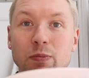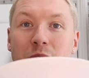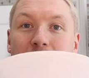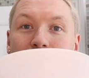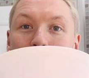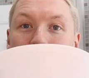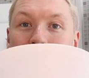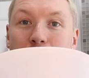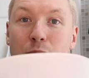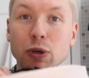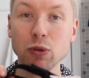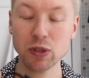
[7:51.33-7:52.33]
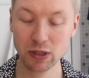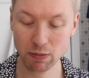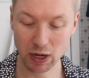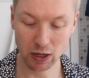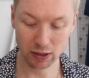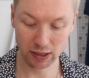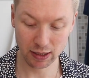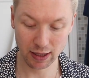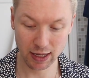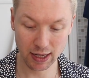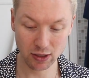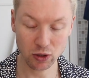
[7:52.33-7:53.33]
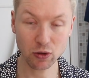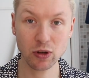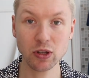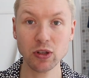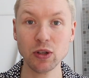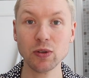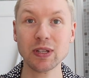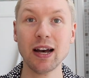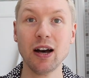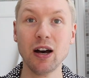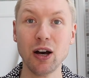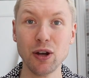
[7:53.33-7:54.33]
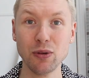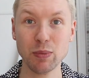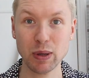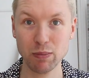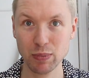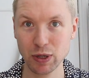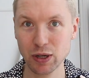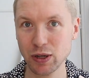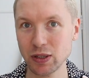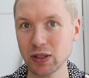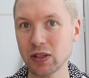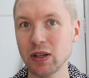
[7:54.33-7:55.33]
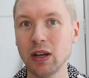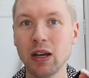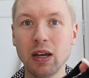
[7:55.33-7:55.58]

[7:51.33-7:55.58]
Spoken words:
but they've got this boost mask that you can use at home. And because